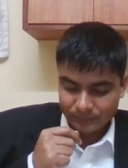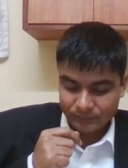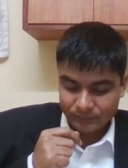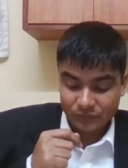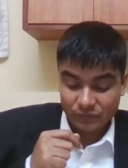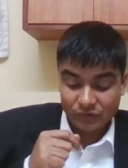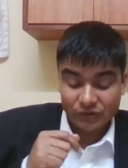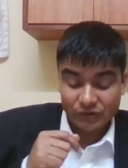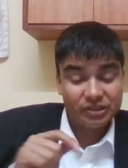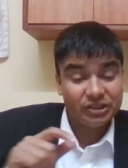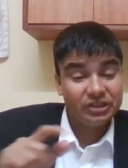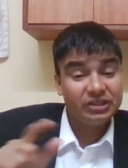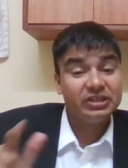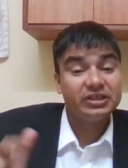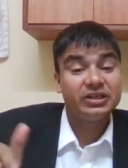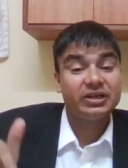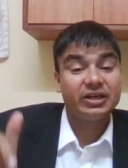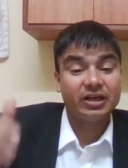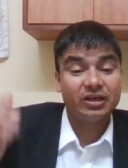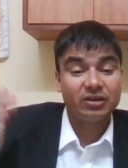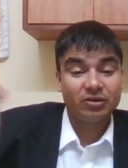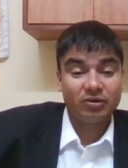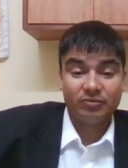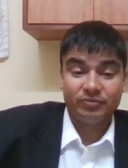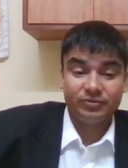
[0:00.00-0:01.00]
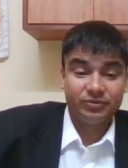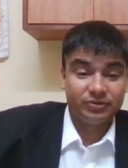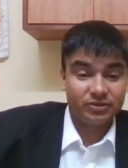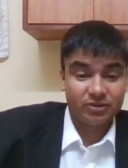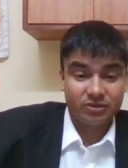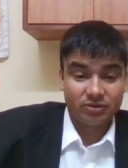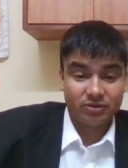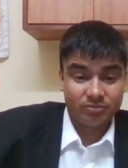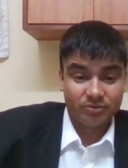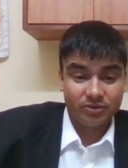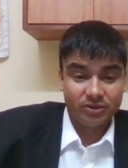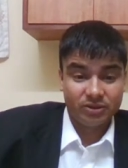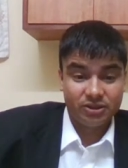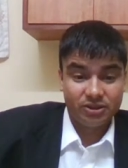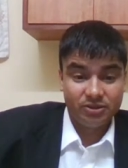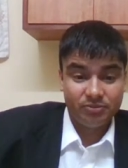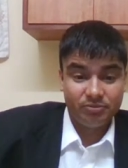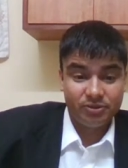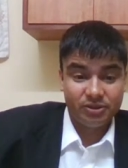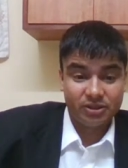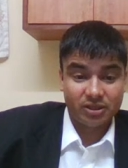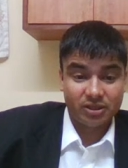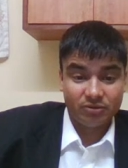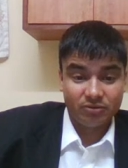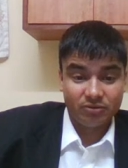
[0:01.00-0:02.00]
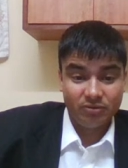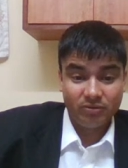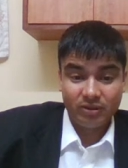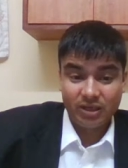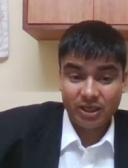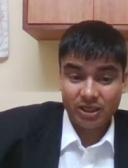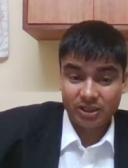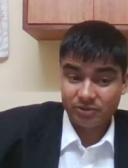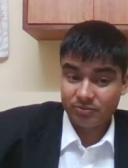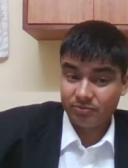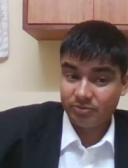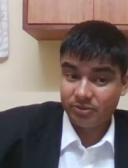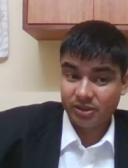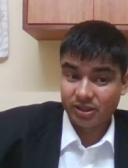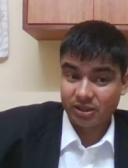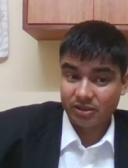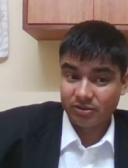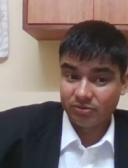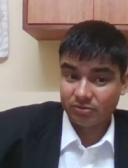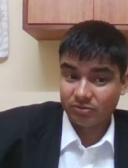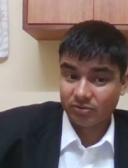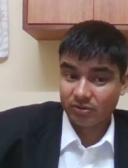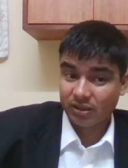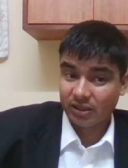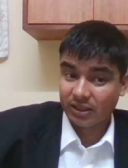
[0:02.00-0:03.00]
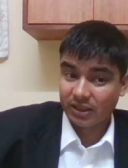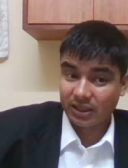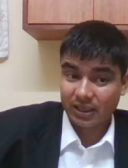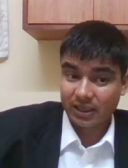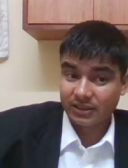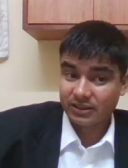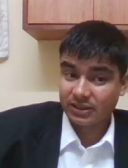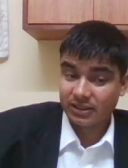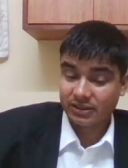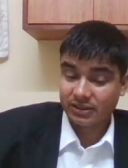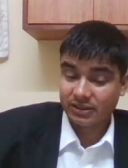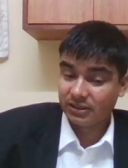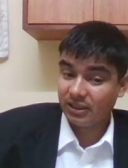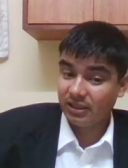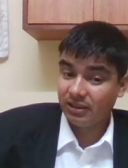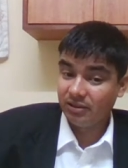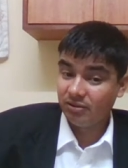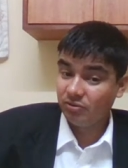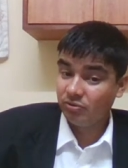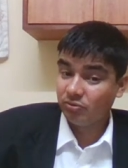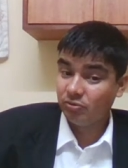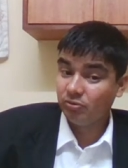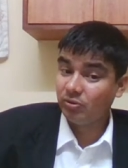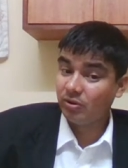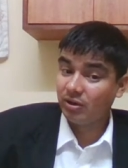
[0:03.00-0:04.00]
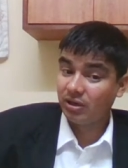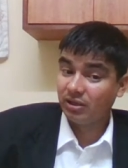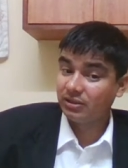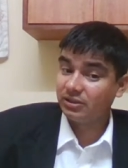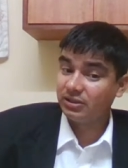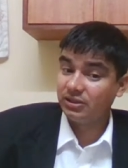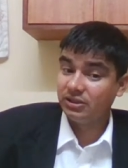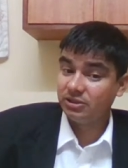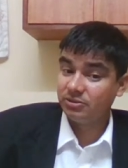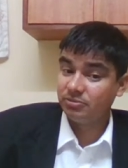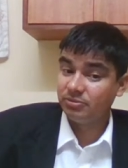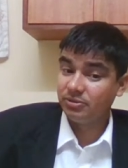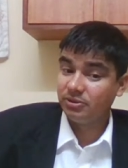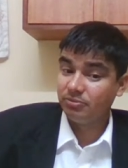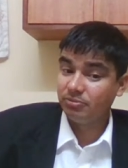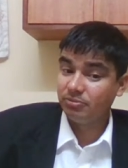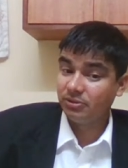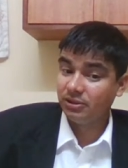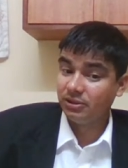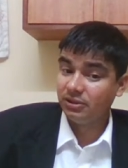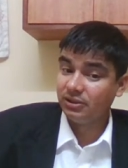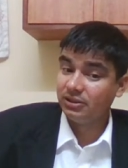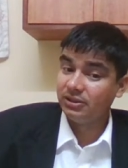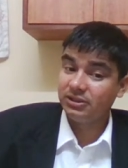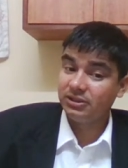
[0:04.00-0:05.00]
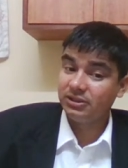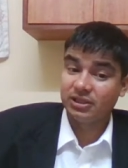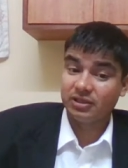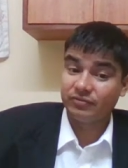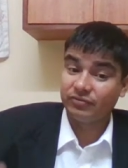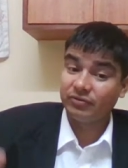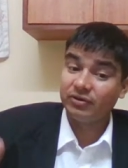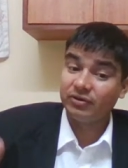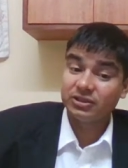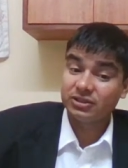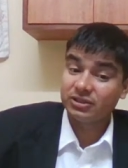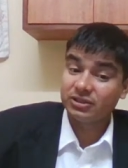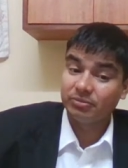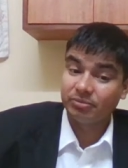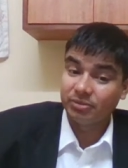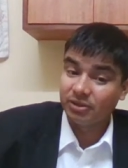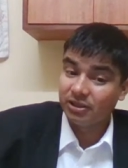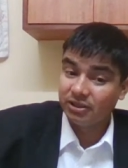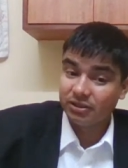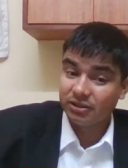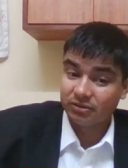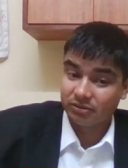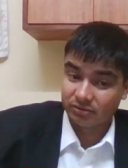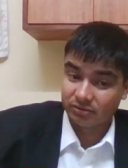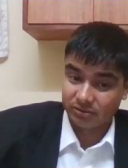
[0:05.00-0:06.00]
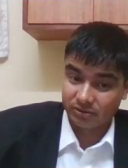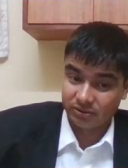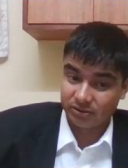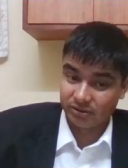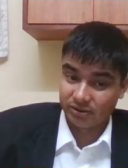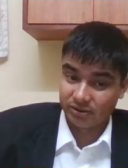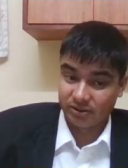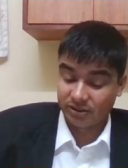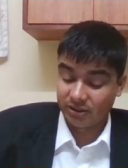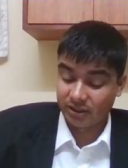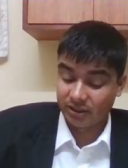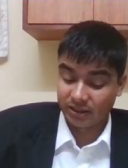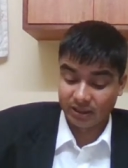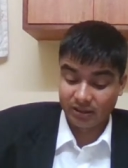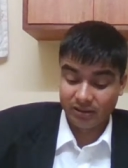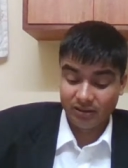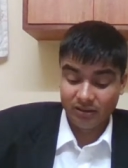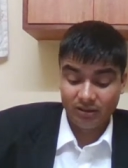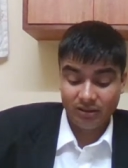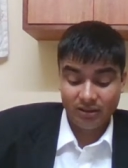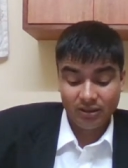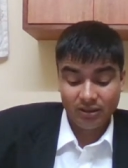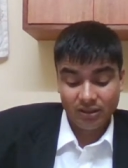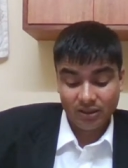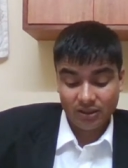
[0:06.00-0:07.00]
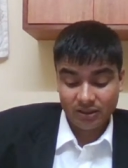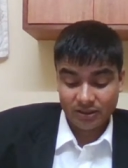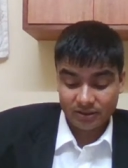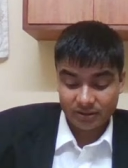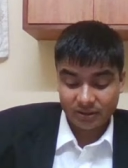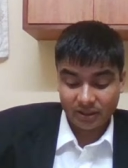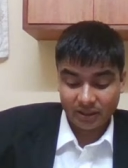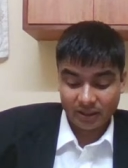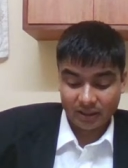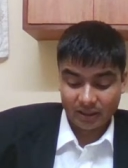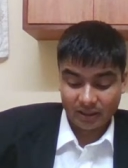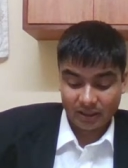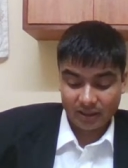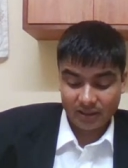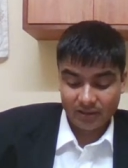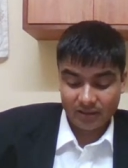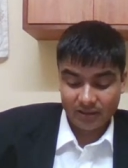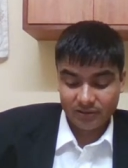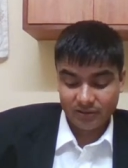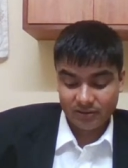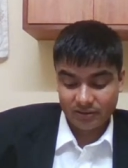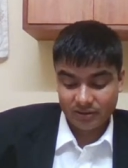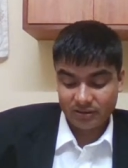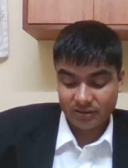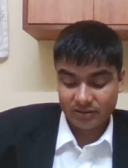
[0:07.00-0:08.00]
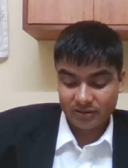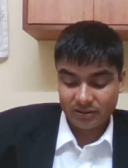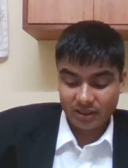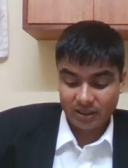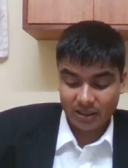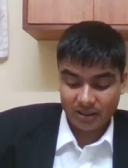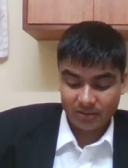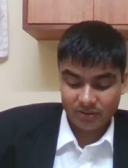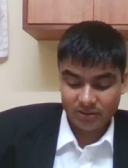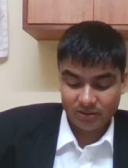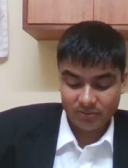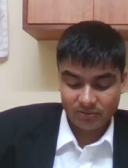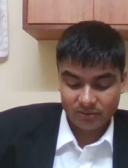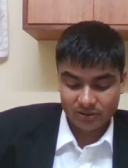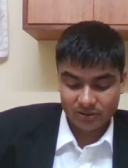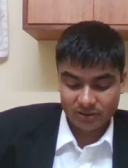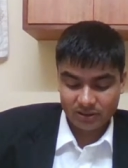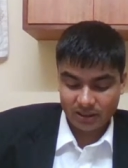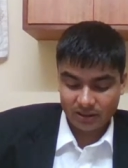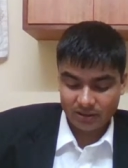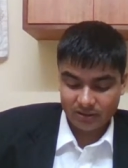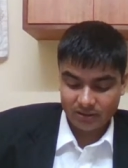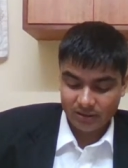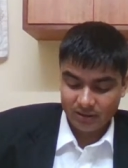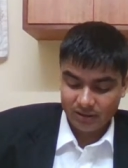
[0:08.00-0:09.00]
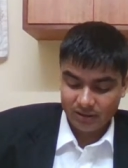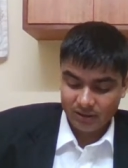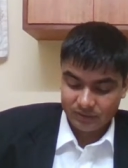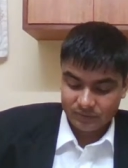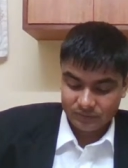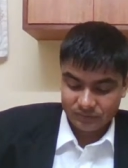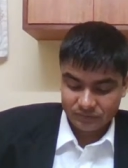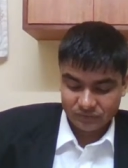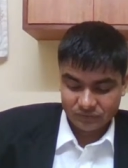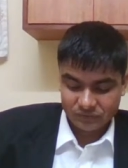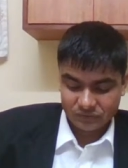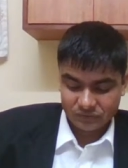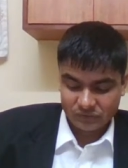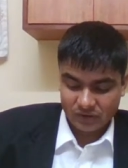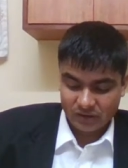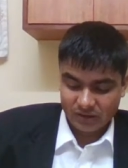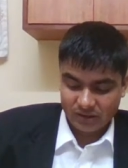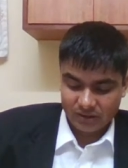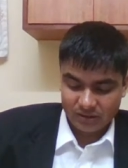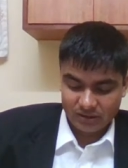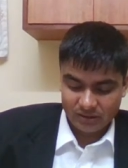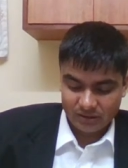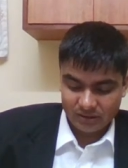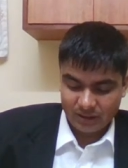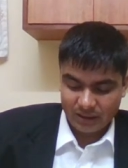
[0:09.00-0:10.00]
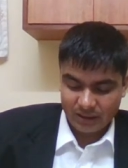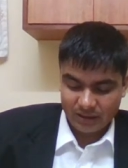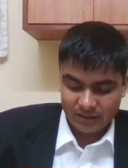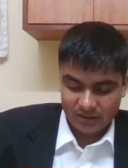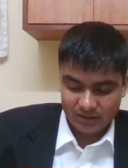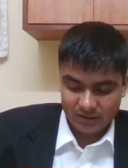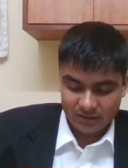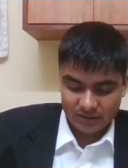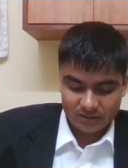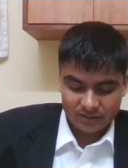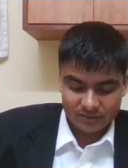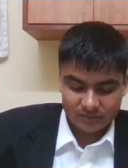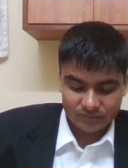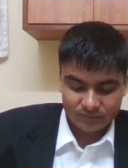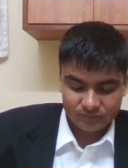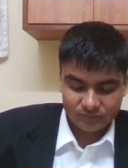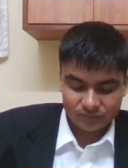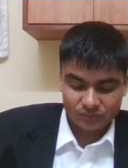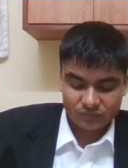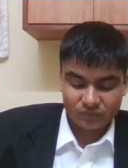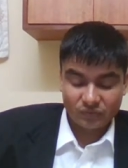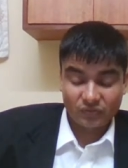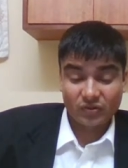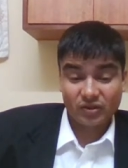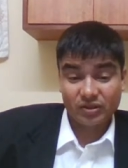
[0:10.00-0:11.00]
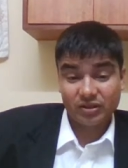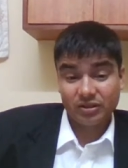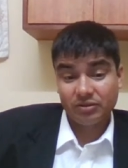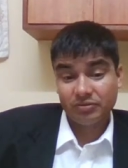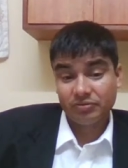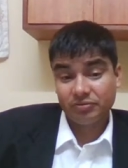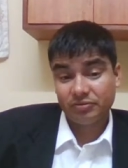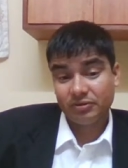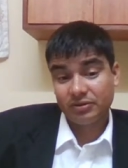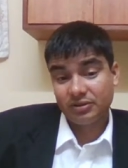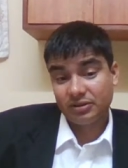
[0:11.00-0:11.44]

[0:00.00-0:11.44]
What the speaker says: senior rank officer of the CPIO, SPIO. As I said, who are these people? These are first appellate authority. They can drain, and they have given said that if